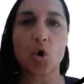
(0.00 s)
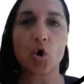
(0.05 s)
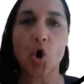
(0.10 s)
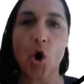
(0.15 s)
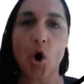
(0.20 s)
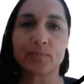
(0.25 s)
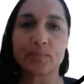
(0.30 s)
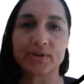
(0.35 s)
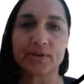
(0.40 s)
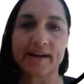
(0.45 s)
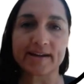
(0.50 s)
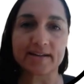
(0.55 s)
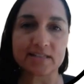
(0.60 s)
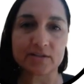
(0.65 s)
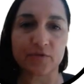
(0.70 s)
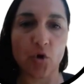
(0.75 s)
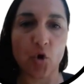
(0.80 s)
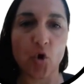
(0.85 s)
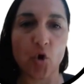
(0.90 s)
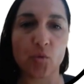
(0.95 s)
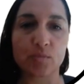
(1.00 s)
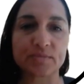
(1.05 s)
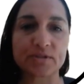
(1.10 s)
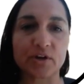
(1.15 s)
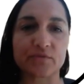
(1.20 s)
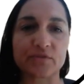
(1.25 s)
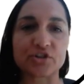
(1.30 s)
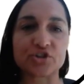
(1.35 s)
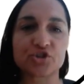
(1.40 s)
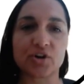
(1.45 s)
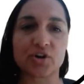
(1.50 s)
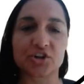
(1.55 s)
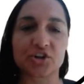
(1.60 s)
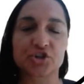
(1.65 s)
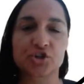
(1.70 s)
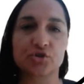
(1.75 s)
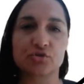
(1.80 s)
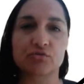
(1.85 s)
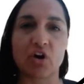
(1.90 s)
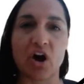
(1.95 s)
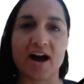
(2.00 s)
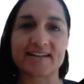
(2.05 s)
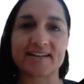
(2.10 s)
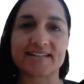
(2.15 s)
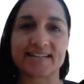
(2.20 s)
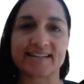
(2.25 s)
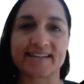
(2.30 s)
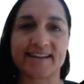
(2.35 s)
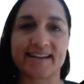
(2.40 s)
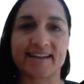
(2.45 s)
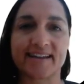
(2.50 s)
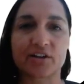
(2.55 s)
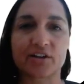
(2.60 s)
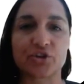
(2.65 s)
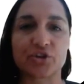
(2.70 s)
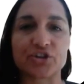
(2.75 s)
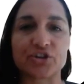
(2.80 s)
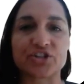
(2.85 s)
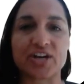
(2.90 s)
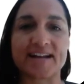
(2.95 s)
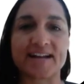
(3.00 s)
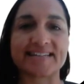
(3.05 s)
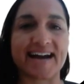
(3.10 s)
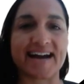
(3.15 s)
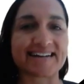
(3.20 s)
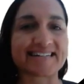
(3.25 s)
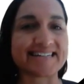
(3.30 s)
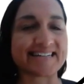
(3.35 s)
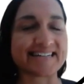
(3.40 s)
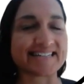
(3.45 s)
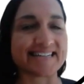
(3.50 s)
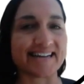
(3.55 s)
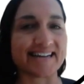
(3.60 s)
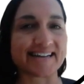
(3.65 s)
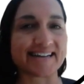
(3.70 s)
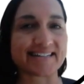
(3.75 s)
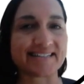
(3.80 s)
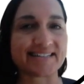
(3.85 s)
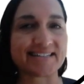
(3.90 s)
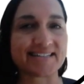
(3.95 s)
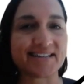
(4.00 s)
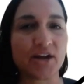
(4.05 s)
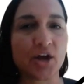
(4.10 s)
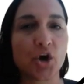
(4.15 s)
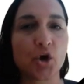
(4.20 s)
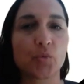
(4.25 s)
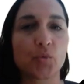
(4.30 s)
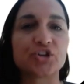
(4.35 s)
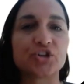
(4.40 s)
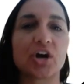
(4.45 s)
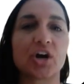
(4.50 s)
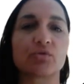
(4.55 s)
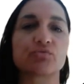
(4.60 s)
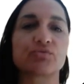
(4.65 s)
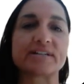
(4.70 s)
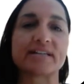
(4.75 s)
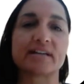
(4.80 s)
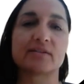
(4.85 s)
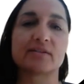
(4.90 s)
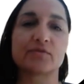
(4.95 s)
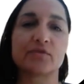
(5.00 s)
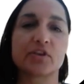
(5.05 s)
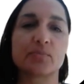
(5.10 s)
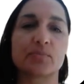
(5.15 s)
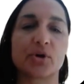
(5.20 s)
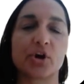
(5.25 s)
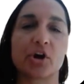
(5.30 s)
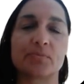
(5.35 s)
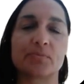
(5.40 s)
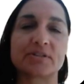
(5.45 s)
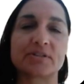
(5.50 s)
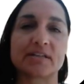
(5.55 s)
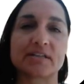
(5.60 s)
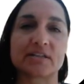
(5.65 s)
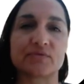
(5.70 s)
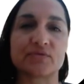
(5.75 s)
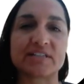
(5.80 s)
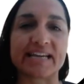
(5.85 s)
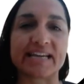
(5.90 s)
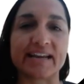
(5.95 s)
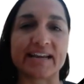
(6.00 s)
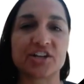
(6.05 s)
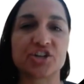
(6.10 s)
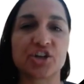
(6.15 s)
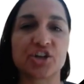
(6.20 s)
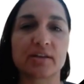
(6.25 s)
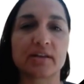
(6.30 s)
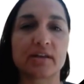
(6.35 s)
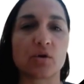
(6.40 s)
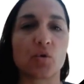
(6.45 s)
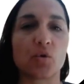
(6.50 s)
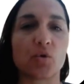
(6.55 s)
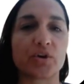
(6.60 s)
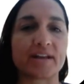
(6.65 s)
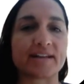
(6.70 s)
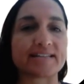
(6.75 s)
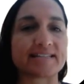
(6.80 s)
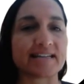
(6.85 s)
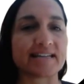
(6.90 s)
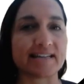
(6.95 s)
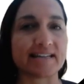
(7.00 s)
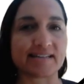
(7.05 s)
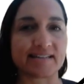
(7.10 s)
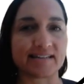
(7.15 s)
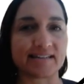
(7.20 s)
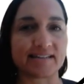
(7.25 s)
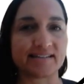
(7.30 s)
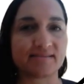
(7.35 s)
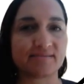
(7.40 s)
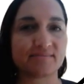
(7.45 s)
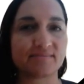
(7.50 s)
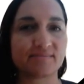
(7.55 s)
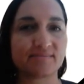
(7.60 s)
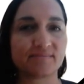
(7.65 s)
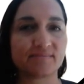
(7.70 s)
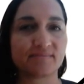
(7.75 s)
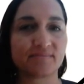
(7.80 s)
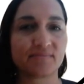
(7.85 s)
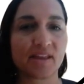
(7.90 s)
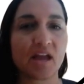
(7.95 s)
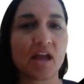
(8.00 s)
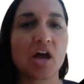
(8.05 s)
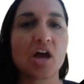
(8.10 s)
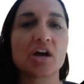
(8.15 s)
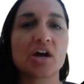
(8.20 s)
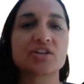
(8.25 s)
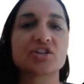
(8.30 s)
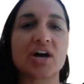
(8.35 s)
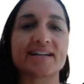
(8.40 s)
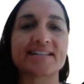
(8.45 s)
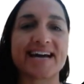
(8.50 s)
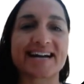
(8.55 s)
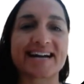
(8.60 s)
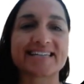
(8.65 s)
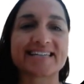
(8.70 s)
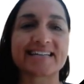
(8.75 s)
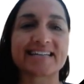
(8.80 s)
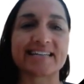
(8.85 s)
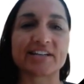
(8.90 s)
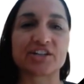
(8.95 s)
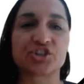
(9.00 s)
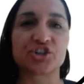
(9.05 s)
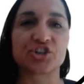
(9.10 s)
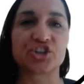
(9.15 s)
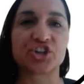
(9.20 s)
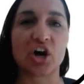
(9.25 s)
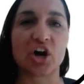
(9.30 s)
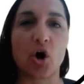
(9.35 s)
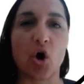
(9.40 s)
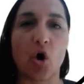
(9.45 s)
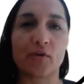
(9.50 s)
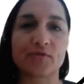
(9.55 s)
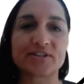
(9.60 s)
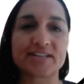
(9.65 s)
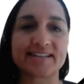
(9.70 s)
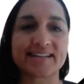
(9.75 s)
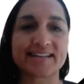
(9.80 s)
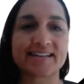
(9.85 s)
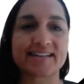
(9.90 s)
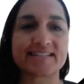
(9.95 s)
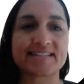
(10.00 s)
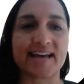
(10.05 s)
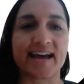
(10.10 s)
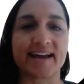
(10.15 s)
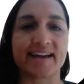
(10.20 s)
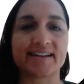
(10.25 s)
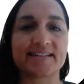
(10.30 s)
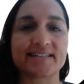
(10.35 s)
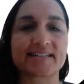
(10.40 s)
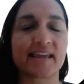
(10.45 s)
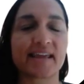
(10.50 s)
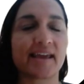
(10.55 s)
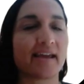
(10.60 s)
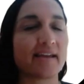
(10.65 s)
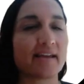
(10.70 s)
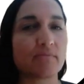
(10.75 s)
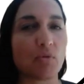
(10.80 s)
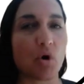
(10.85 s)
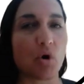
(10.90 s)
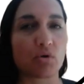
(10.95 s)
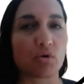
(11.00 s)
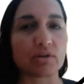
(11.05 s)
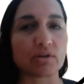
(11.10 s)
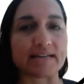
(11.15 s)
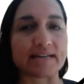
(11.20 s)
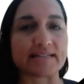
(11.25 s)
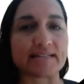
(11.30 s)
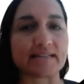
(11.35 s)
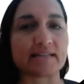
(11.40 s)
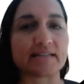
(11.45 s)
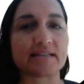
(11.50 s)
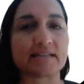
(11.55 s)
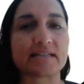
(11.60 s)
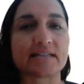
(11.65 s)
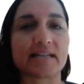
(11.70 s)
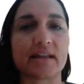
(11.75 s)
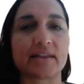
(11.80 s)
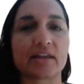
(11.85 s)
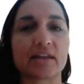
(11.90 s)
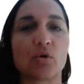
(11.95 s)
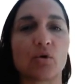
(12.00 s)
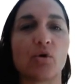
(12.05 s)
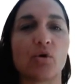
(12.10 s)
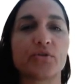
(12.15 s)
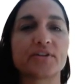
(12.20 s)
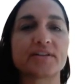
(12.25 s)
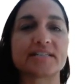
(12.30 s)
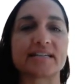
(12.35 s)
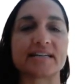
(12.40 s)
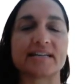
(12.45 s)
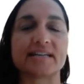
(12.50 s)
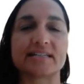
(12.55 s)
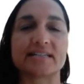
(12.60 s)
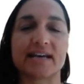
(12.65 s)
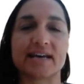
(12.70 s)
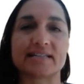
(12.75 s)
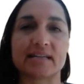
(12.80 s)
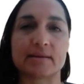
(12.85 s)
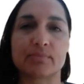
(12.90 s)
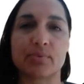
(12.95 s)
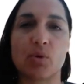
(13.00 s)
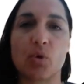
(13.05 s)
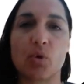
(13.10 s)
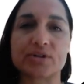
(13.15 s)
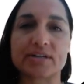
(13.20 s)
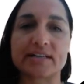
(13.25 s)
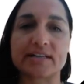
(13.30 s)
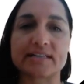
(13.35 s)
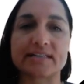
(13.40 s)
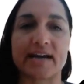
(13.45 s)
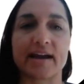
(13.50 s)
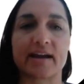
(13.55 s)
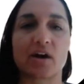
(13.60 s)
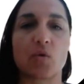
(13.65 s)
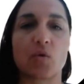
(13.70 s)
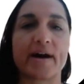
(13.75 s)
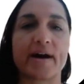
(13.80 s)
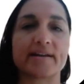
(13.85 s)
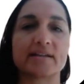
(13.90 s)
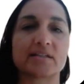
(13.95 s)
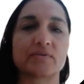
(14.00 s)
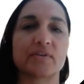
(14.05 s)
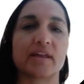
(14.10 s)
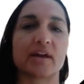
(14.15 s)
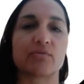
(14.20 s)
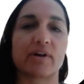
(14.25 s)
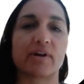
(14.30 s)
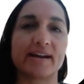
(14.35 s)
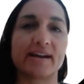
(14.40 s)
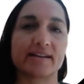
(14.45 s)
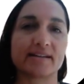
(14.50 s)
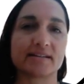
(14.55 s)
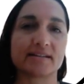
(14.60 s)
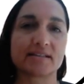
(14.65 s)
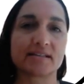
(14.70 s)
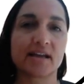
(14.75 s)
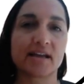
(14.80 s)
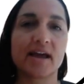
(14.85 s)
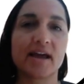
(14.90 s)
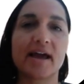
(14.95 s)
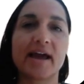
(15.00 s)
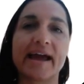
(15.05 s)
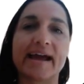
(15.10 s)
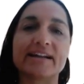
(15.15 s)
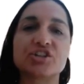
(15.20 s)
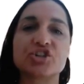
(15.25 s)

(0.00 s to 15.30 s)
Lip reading: More complex forms of instructional writing include didactic texts, which are written for the purposes of teaching the audience a lesson. Didactic literature often contains key moral lessons that the author sees as important takeaways for their readers,